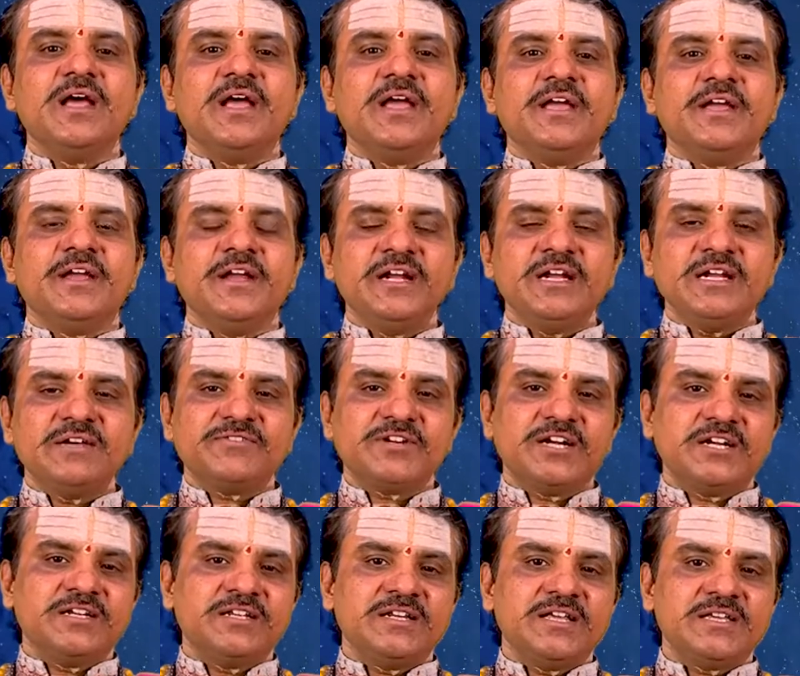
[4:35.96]
Indefinite
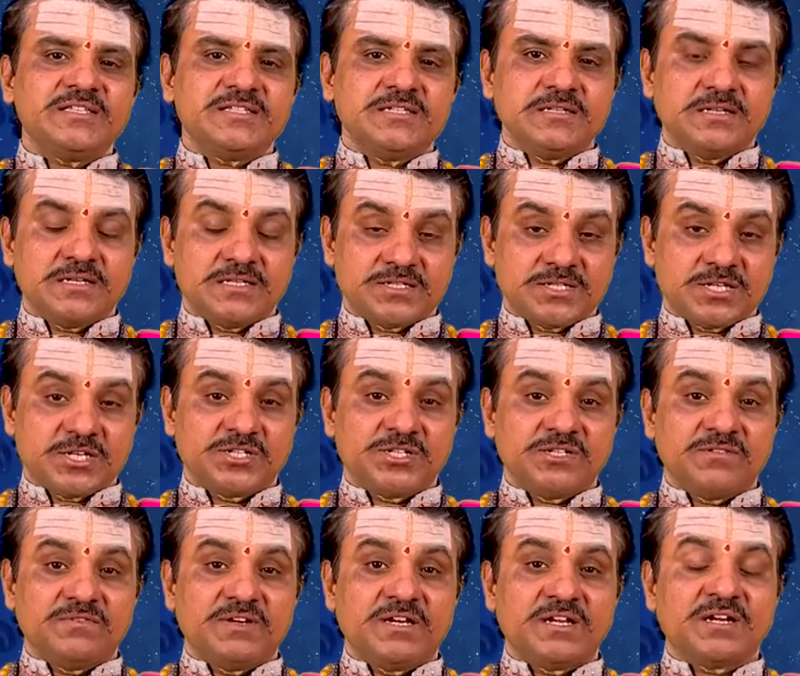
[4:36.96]
delays in construction
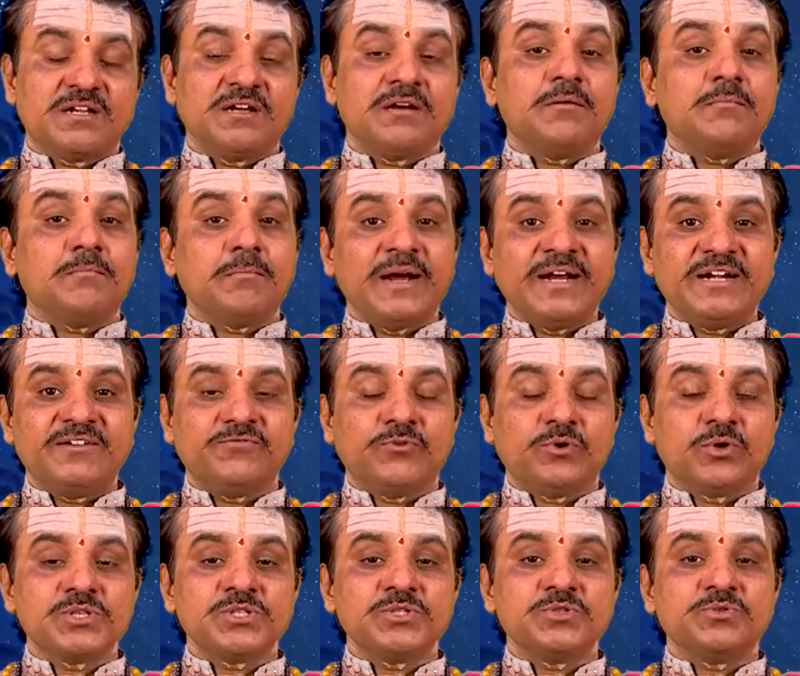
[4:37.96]
work might
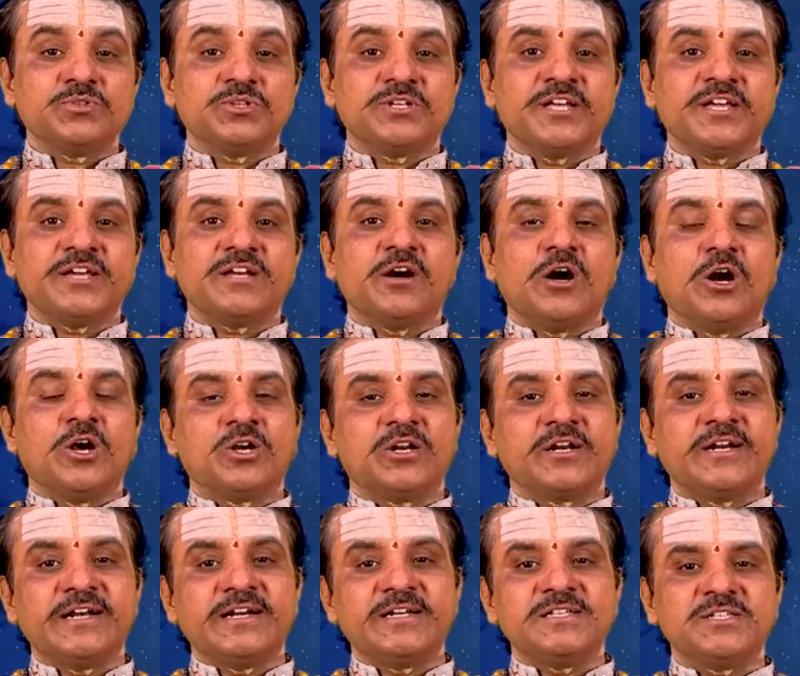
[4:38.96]
force you to take
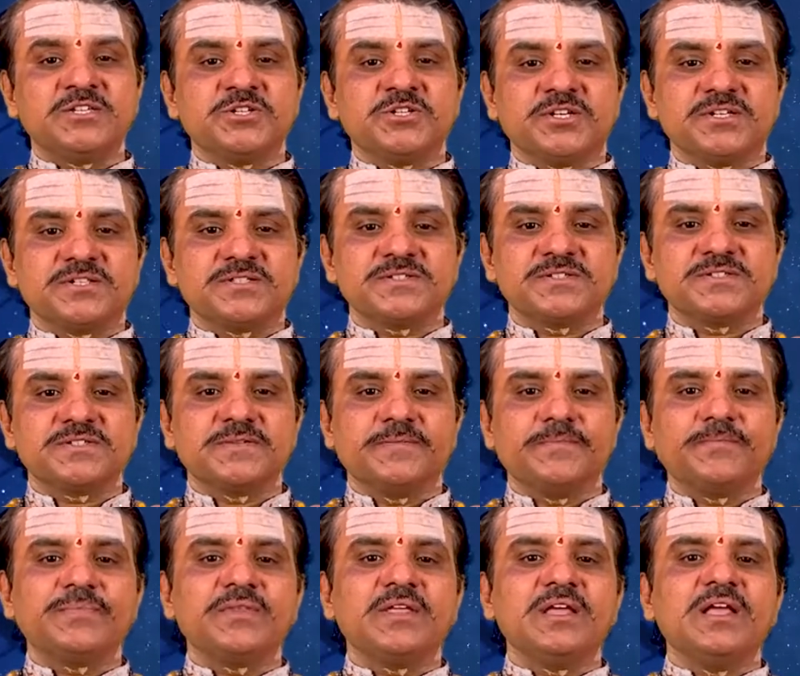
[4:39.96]
alternate decisions.
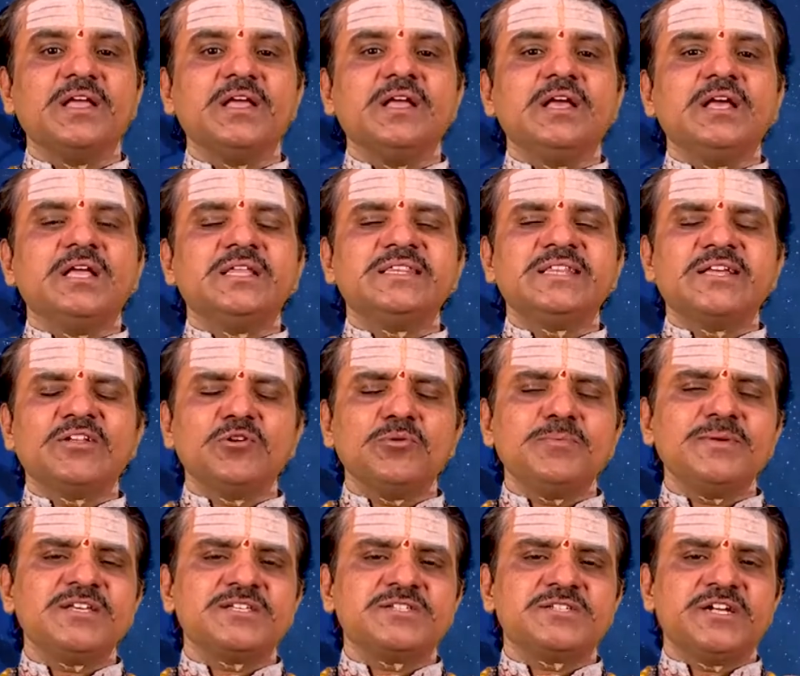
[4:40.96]
There will be
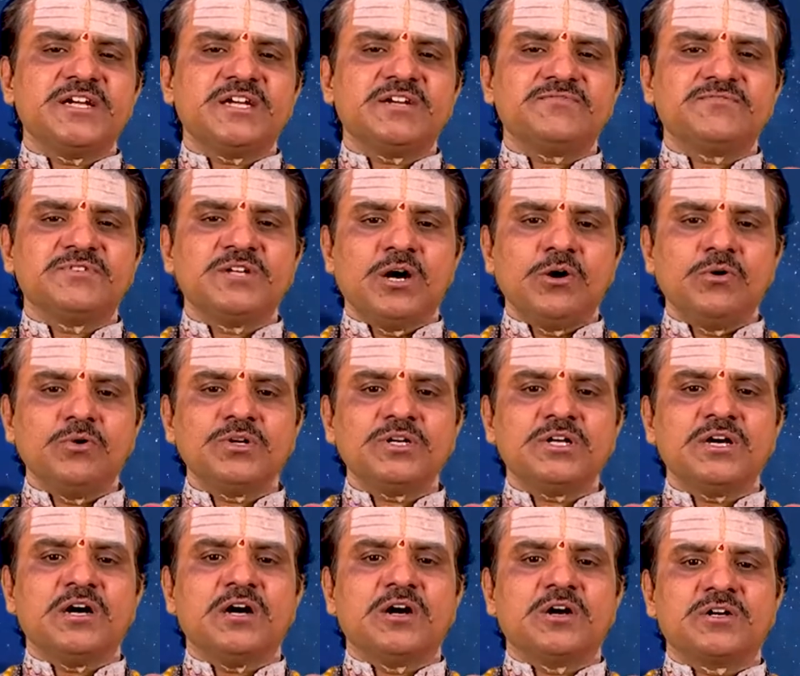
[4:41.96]
a state of doubt
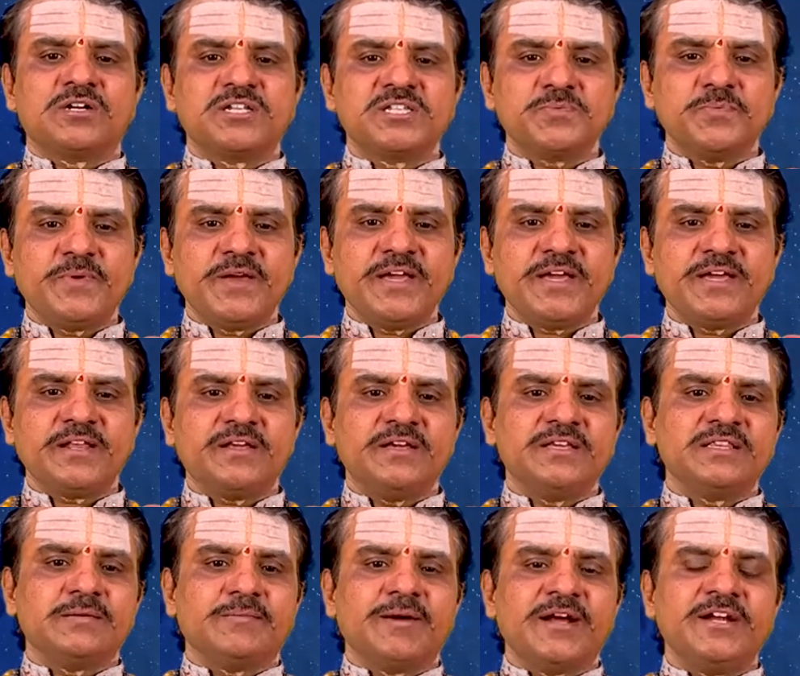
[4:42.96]
or despair in
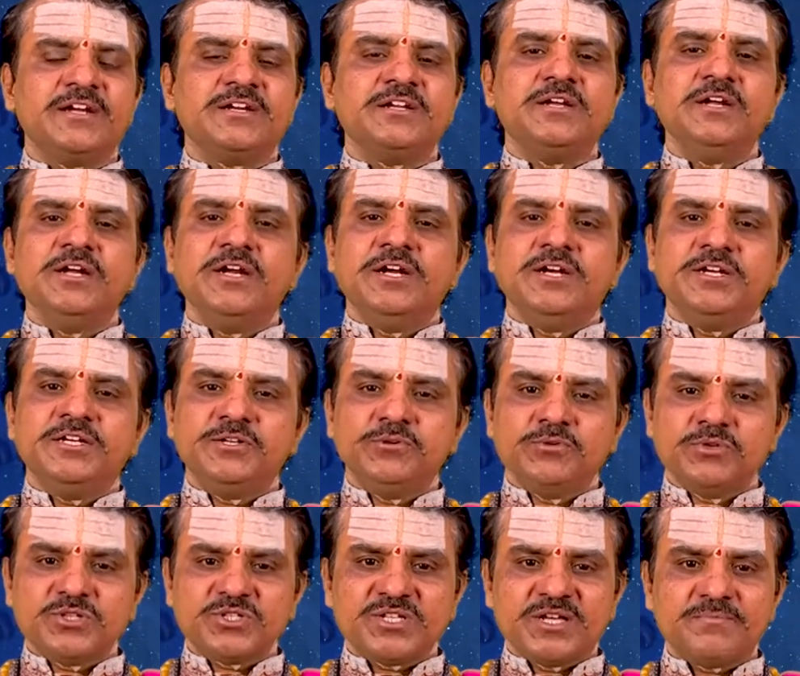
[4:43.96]
the mind due to
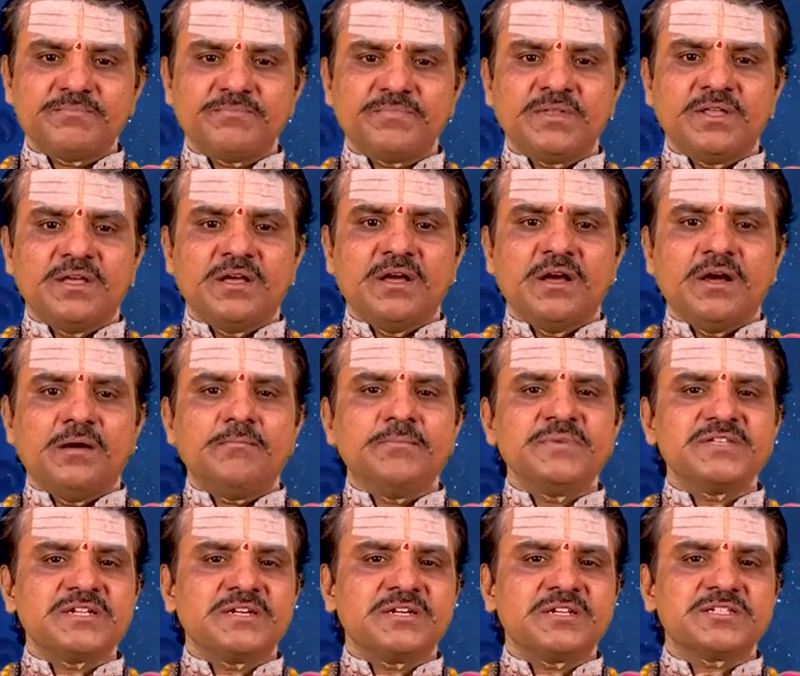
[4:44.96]
some
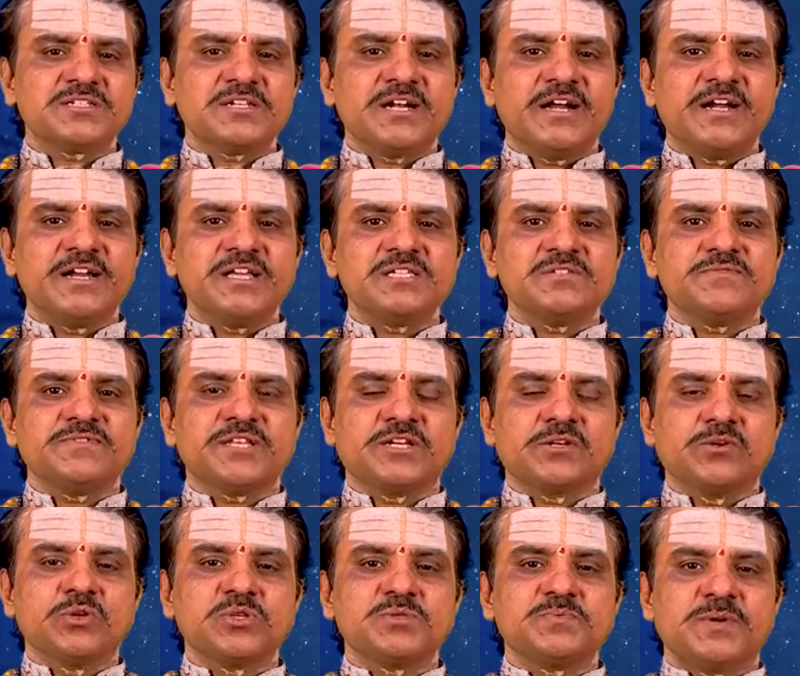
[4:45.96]
misunderstandings with a
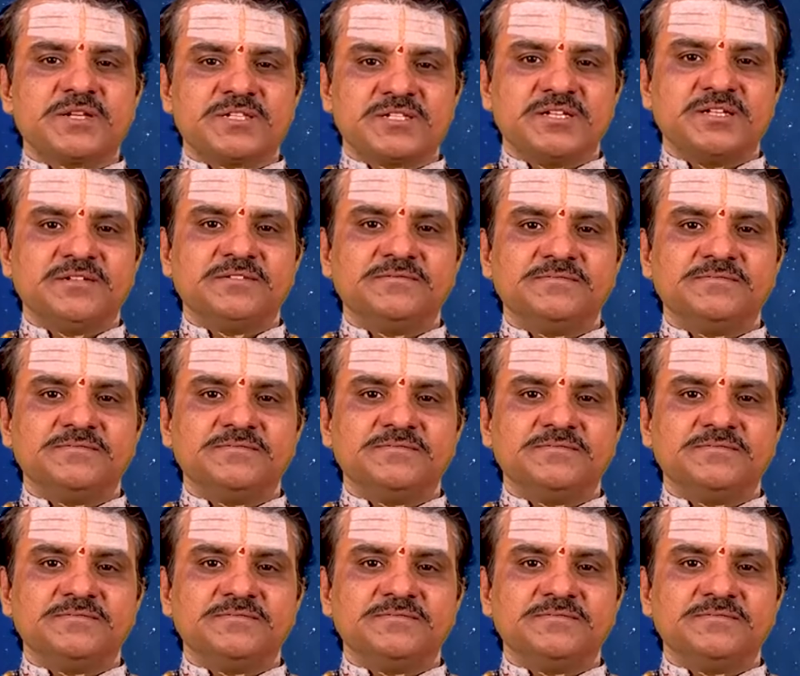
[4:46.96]
close person.